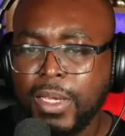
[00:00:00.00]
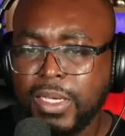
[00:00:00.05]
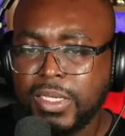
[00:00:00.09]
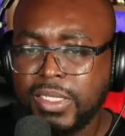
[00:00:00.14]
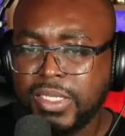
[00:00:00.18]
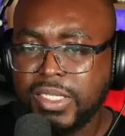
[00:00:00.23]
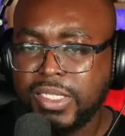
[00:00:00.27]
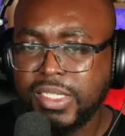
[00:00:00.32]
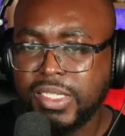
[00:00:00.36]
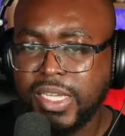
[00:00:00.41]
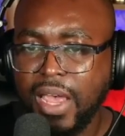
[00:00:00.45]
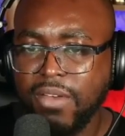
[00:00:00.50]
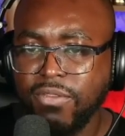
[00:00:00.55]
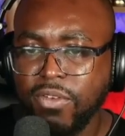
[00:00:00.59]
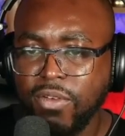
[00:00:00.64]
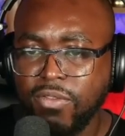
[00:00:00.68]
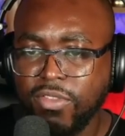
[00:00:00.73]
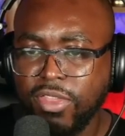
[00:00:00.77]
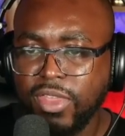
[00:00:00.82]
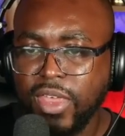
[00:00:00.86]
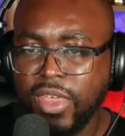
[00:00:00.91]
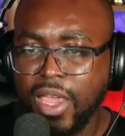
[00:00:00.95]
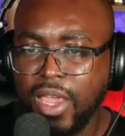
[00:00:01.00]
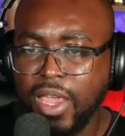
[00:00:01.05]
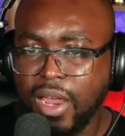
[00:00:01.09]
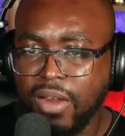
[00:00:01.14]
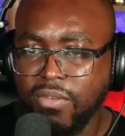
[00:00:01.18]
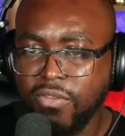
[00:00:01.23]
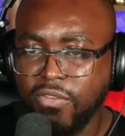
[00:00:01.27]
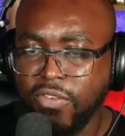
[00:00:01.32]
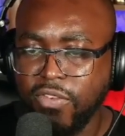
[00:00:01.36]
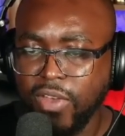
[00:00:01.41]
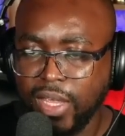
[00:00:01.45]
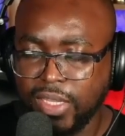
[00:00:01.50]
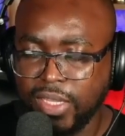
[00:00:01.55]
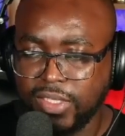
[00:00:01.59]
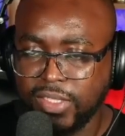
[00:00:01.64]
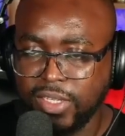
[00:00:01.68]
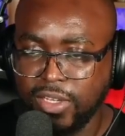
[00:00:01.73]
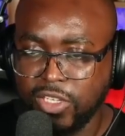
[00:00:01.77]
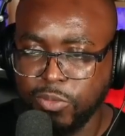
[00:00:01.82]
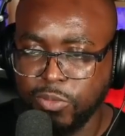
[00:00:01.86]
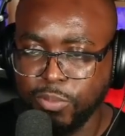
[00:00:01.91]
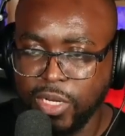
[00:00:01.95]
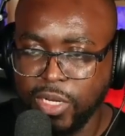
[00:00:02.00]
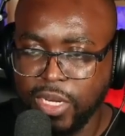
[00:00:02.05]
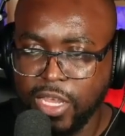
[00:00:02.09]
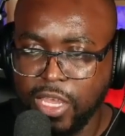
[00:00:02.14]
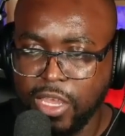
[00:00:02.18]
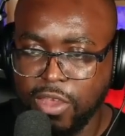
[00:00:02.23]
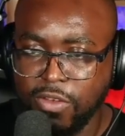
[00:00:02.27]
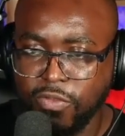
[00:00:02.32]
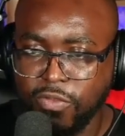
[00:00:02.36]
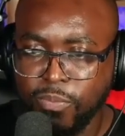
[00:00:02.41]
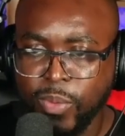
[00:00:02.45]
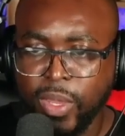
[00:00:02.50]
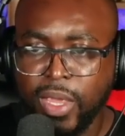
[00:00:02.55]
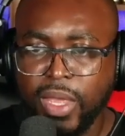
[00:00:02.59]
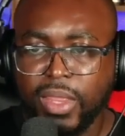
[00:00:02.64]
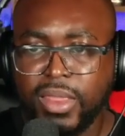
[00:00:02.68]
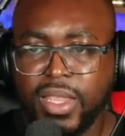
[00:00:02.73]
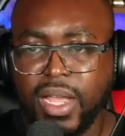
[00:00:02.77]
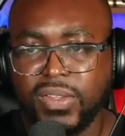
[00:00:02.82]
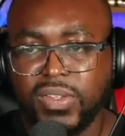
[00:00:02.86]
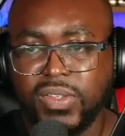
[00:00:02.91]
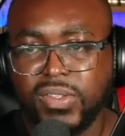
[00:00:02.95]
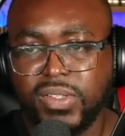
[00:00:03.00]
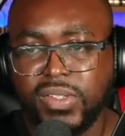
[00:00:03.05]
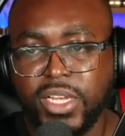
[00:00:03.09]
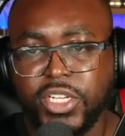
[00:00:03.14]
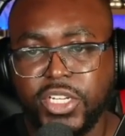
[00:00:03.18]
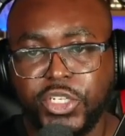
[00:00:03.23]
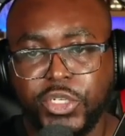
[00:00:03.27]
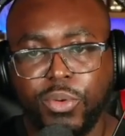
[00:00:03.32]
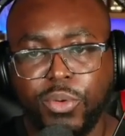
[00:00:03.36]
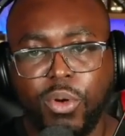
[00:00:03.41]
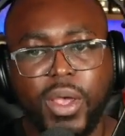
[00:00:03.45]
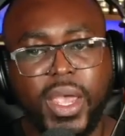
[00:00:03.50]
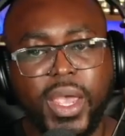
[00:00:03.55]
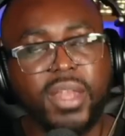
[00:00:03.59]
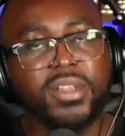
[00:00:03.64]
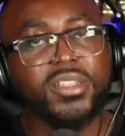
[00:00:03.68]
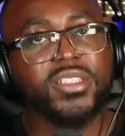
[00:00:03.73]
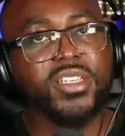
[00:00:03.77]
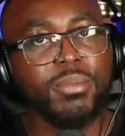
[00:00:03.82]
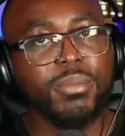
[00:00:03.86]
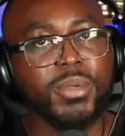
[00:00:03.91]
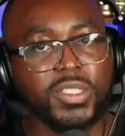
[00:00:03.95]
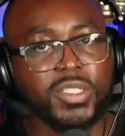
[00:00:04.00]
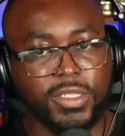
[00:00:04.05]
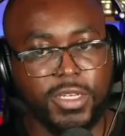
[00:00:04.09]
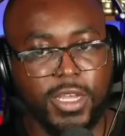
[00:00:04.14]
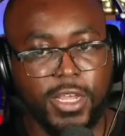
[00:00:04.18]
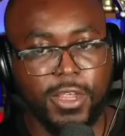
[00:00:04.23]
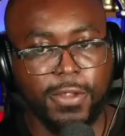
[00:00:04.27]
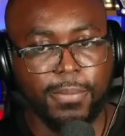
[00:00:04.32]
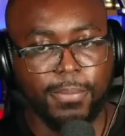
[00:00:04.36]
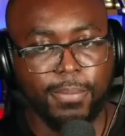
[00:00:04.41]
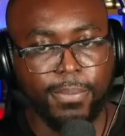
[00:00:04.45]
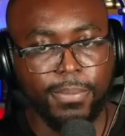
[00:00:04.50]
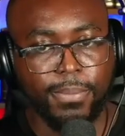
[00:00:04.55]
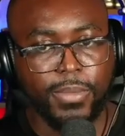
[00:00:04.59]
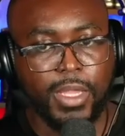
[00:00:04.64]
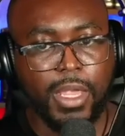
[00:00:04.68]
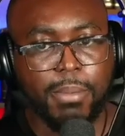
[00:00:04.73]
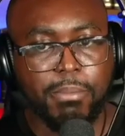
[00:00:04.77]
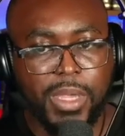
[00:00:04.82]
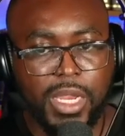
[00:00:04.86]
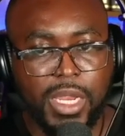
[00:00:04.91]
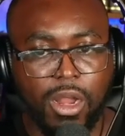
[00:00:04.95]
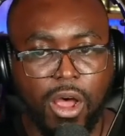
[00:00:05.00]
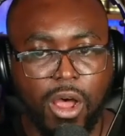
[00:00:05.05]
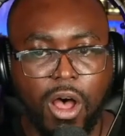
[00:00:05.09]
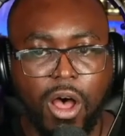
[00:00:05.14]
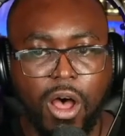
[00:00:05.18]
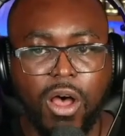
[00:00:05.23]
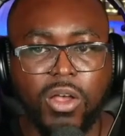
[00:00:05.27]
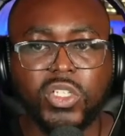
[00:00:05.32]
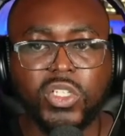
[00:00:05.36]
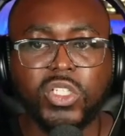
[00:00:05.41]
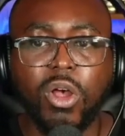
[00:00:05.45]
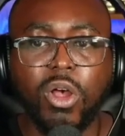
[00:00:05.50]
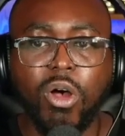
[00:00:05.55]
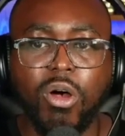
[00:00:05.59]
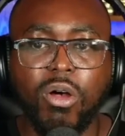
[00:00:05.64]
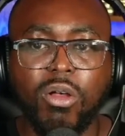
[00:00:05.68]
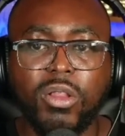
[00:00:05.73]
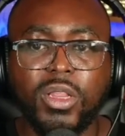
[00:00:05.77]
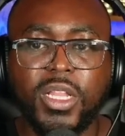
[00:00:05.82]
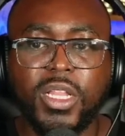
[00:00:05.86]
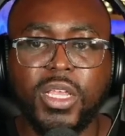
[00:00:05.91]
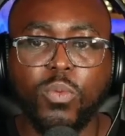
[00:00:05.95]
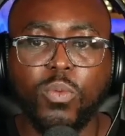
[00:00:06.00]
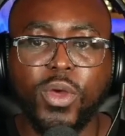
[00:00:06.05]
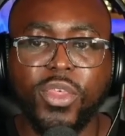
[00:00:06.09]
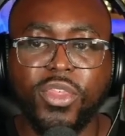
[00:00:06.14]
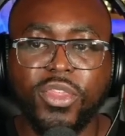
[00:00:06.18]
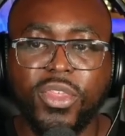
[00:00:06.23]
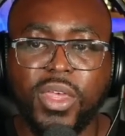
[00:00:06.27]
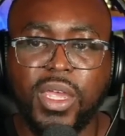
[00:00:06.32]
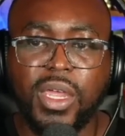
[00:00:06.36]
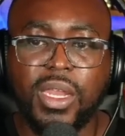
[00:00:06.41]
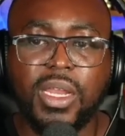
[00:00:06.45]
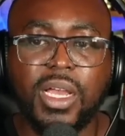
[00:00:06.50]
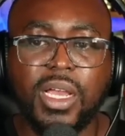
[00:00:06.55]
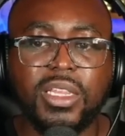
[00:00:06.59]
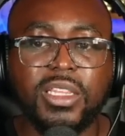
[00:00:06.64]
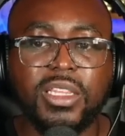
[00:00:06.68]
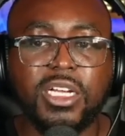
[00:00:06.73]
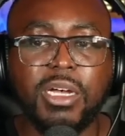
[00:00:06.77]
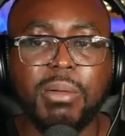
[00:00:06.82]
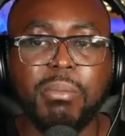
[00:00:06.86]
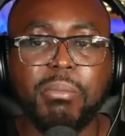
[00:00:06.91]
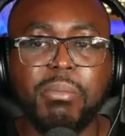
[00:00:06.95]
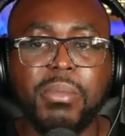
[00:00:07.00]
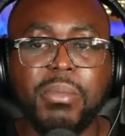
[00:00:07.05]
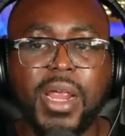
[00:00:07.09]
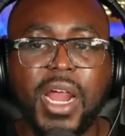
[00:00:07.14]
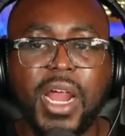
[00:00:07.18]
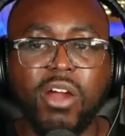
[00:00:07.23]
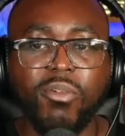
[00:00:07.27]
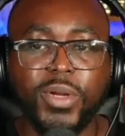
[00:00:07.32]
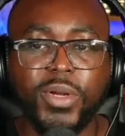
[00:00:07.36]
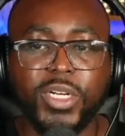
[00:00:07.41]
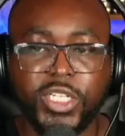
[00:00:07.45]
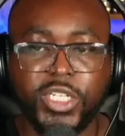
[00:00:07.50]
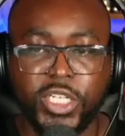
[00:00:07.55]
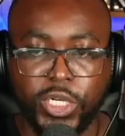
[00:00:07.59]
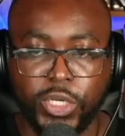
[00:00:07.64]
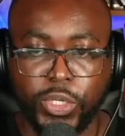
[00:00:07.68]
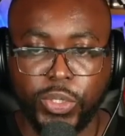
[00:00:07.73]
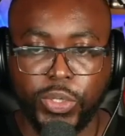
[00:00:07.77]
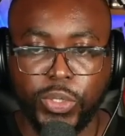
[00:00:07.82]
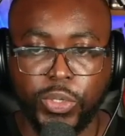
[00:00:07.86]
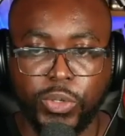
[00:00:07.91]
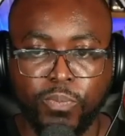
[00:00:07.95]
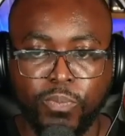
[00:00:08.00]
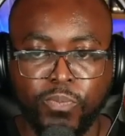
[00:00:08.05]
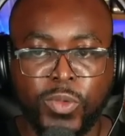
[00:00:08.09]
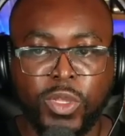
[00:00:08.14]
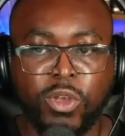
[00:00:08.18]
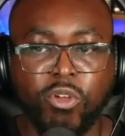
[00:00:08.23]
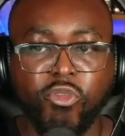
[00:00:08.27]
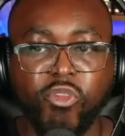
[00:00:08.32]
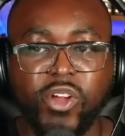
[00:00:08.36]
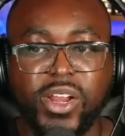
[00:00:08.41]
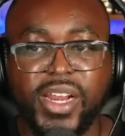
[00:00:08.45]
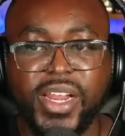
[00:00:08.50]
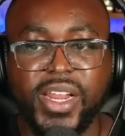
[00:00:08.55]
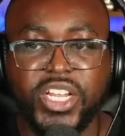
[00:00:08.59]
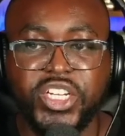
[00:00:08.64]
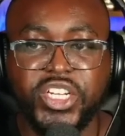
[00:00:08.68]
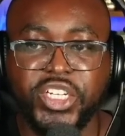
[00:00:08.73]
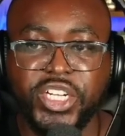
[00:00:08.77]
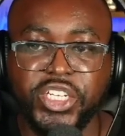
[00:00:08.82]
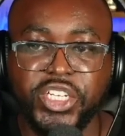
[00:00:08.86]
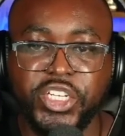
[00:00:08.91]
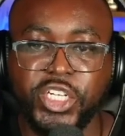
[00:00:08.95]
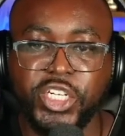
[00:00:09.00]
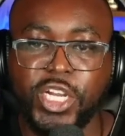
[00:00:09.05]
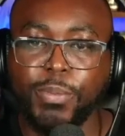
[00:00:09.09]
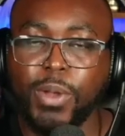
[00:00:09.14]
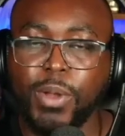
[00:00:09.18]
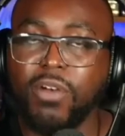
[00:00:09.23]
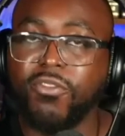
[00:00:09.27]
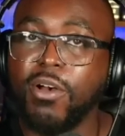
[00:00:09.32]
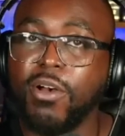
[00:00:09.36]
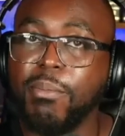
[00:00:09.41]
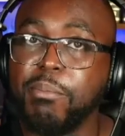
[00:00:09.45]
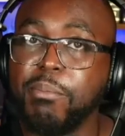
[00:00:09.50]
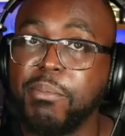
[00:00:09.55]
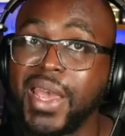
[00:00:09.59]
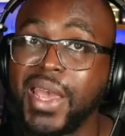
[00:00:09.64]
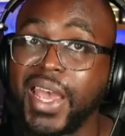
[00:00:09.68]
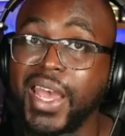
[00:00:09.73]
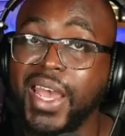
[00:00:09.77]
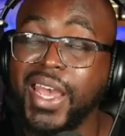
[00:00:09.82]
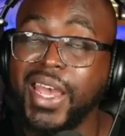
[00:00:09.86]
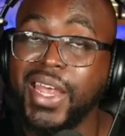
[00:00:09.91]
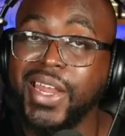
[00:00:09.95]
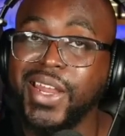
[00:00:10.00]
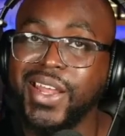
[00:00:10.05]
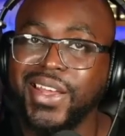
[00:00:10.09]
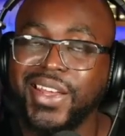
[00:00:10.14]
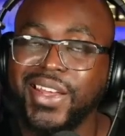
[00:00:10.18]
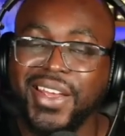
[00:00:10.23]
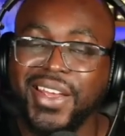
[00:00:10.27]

Seventh day Adventists believe that sexual intimacy belongs only within the marital relationship of a man